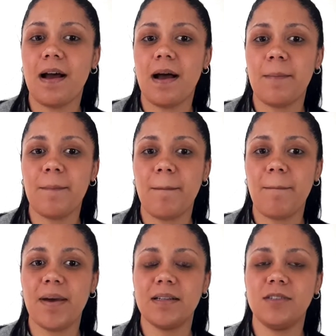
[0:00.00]

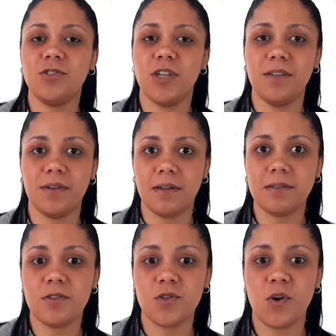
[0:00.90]
But in
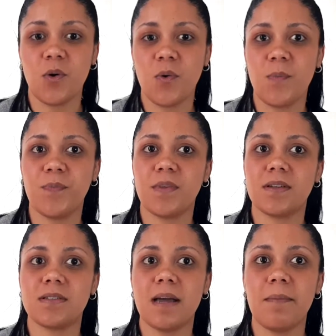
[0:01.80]
general, so
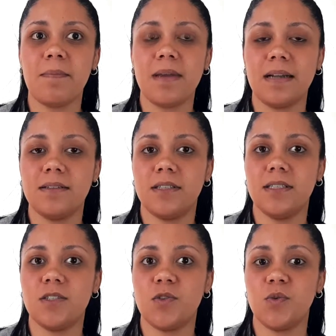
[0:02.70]
some countries,